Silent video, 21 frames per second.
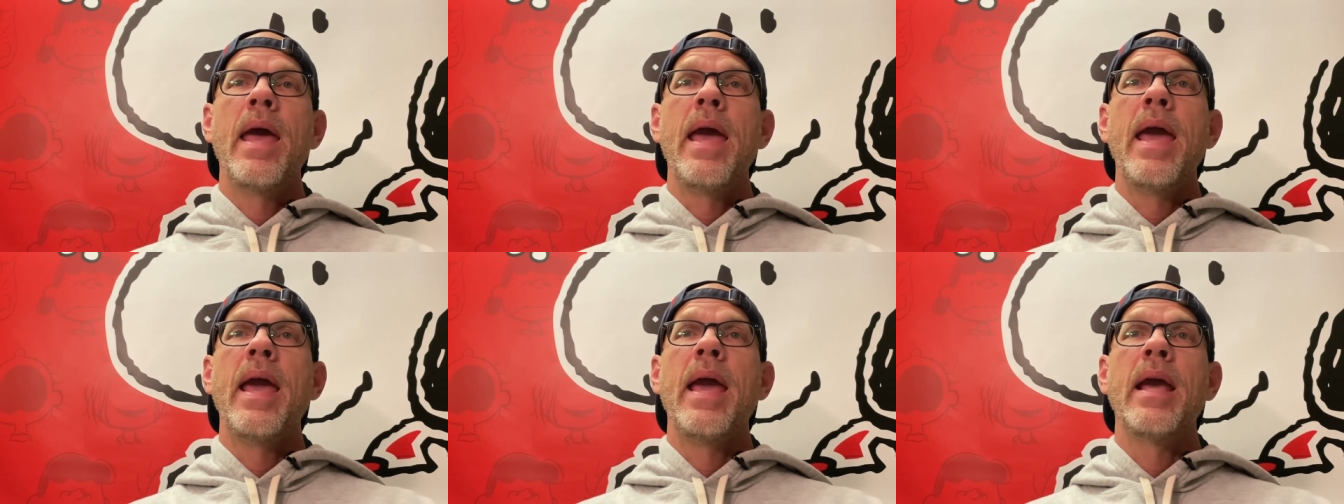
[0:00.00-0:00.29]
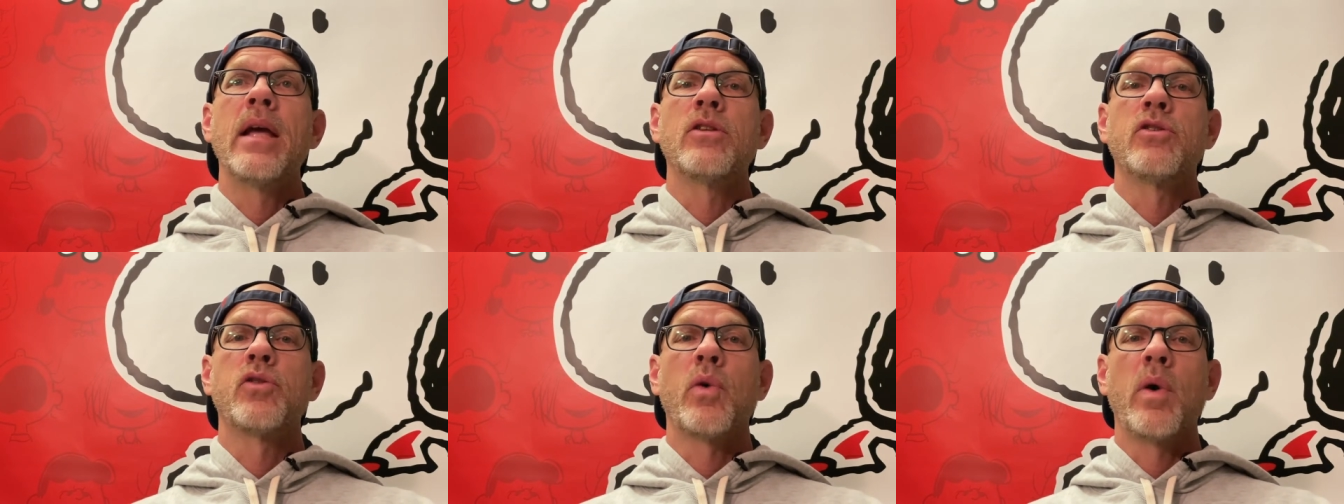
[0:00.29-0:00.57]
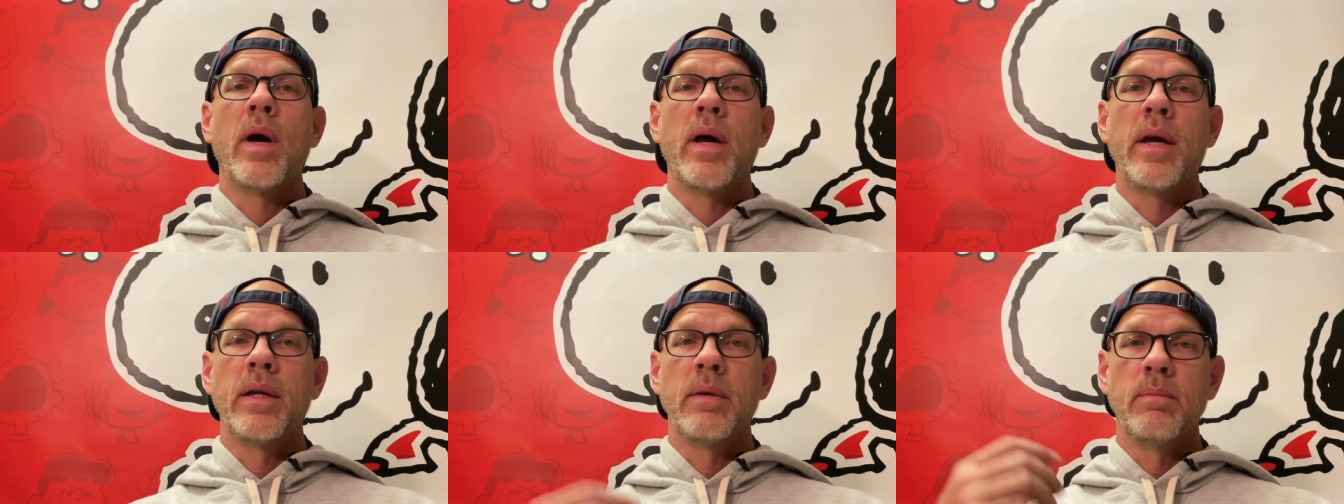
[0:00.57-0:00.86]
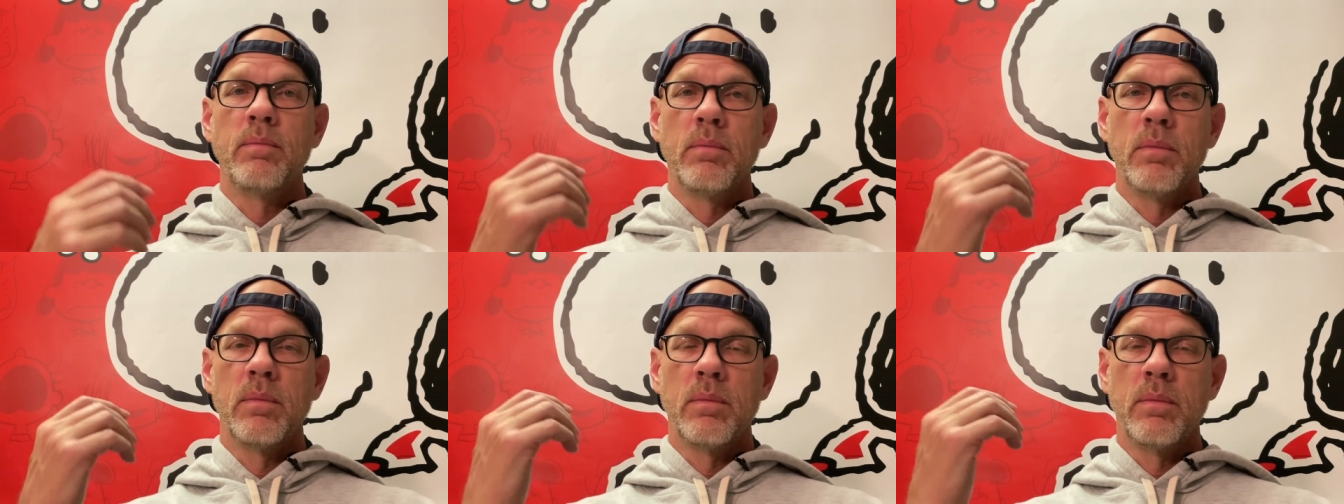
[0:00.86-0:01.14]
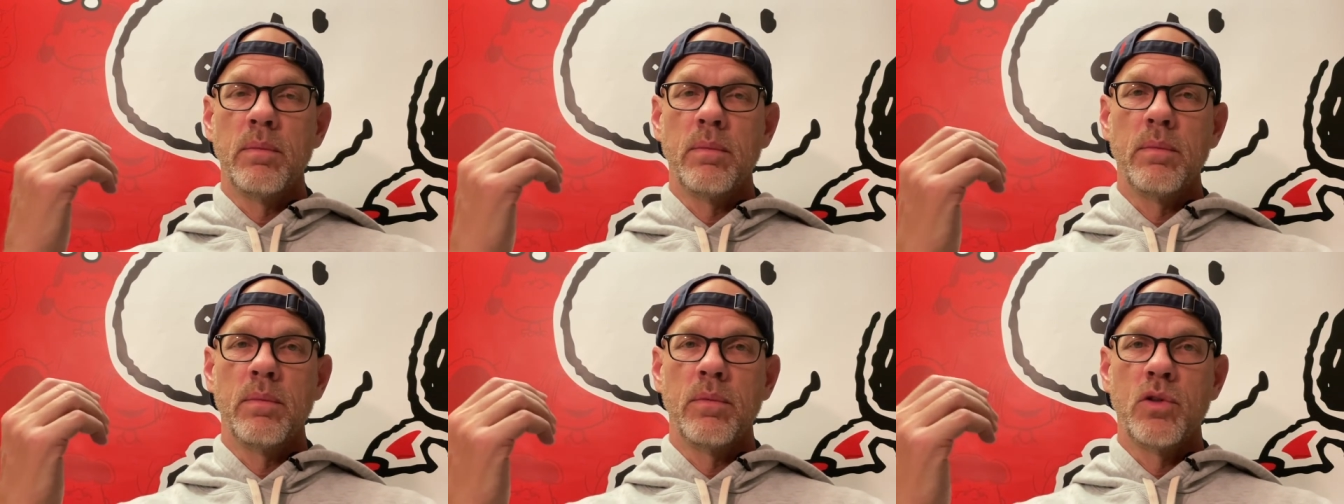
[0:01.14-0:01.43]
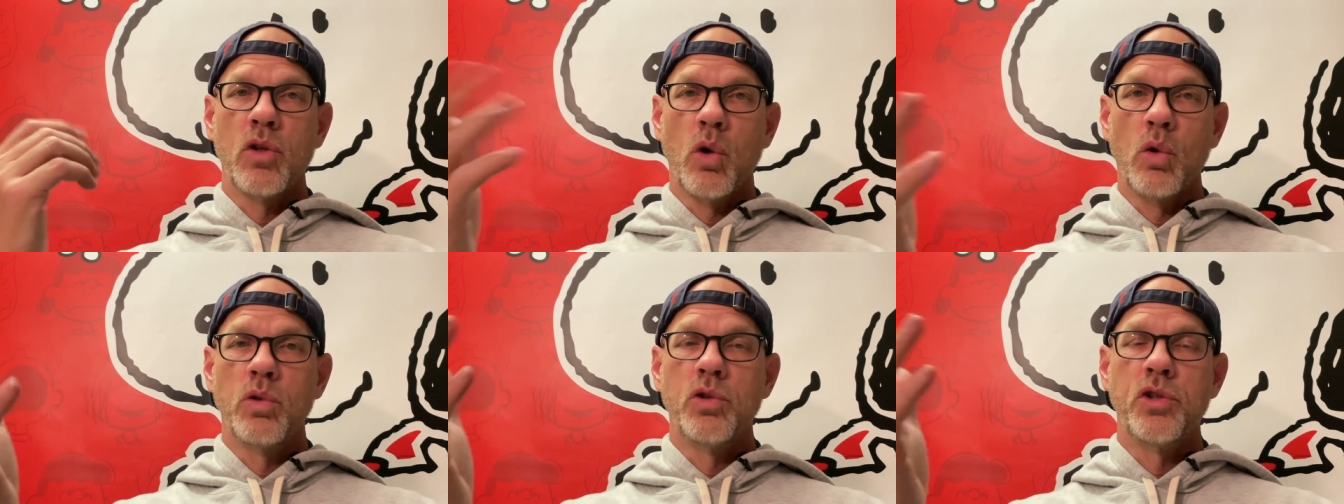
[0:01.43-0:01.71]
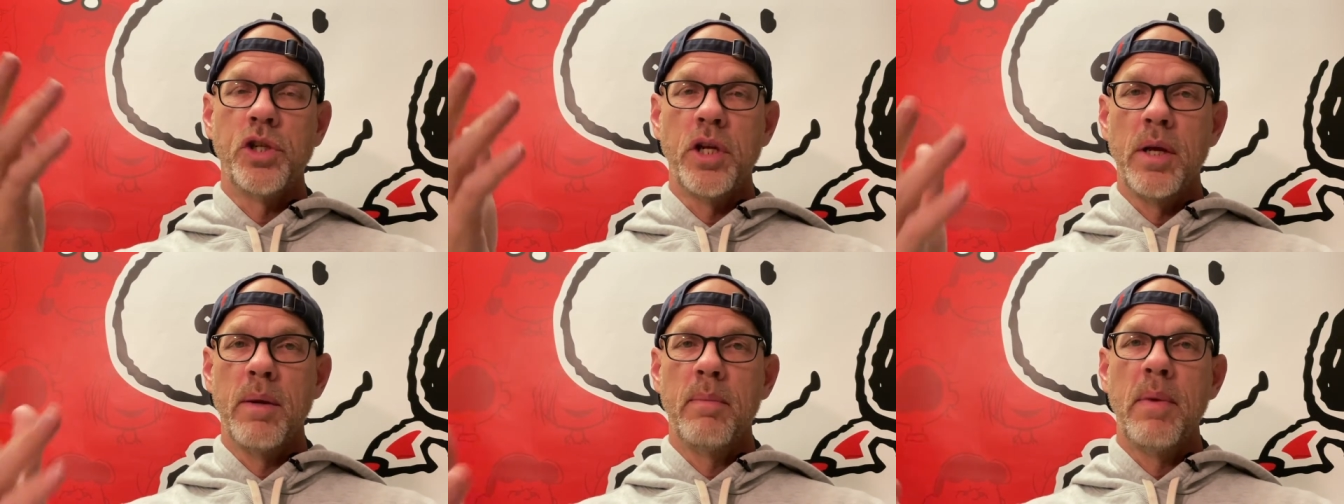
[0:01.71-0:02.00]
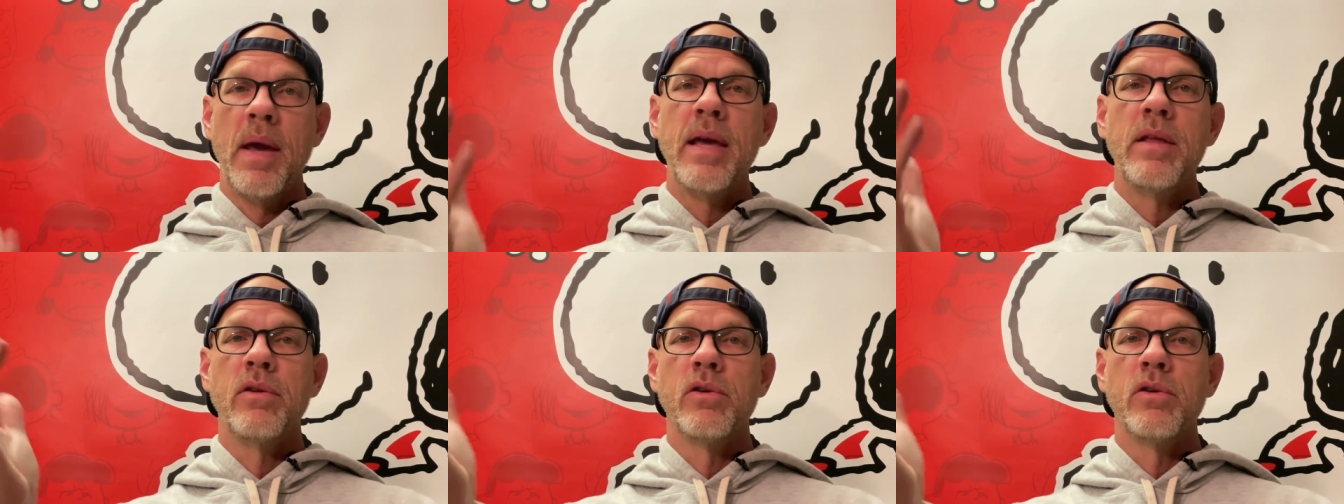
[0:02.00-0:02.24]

and so I told Jim, hey,